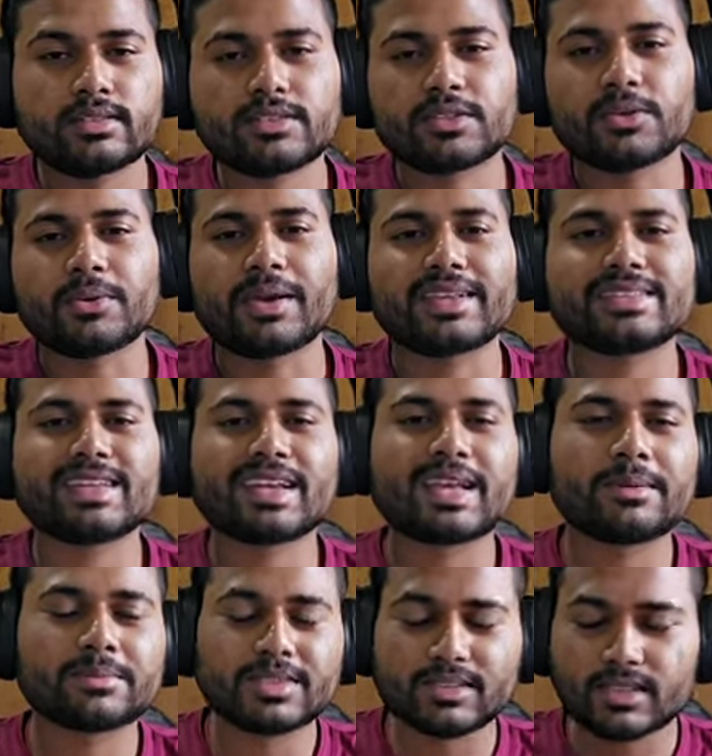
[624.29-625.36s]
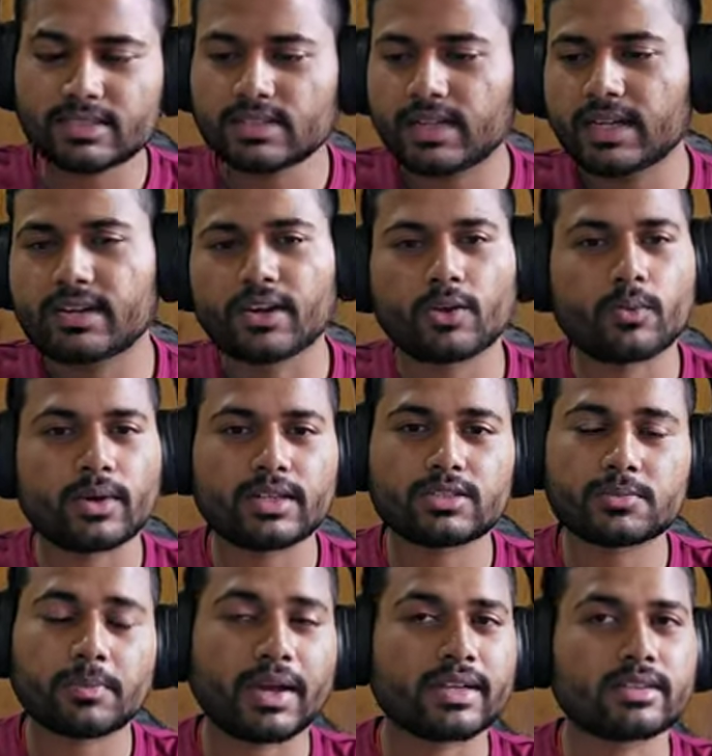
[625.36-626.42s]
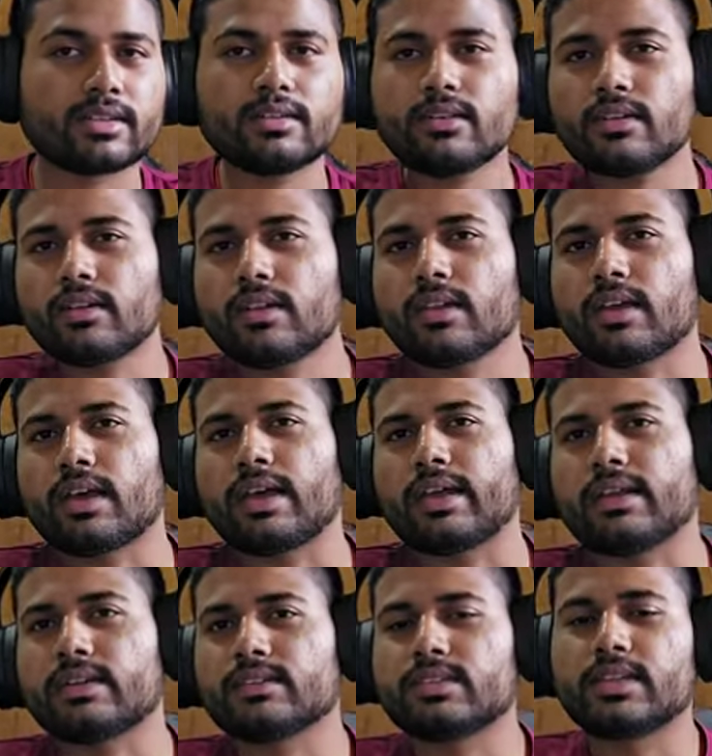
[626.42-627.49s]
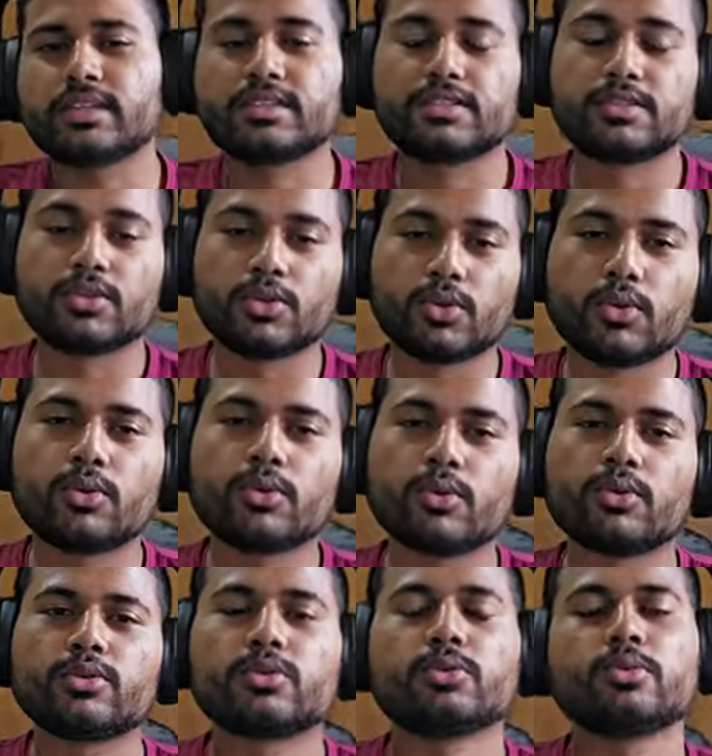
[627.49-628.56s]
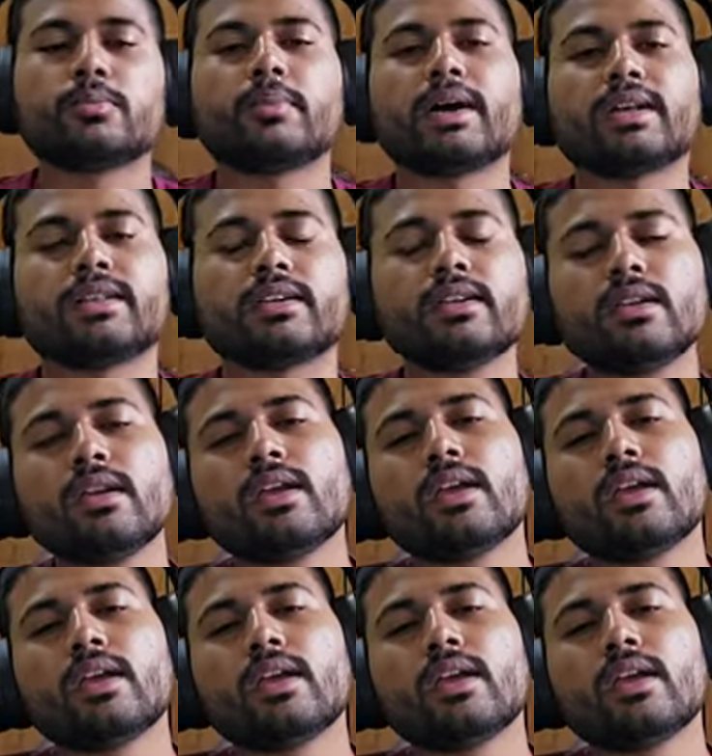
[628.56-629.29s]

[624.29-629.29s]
So as the name suggests, it requires Python, and there is no to Python.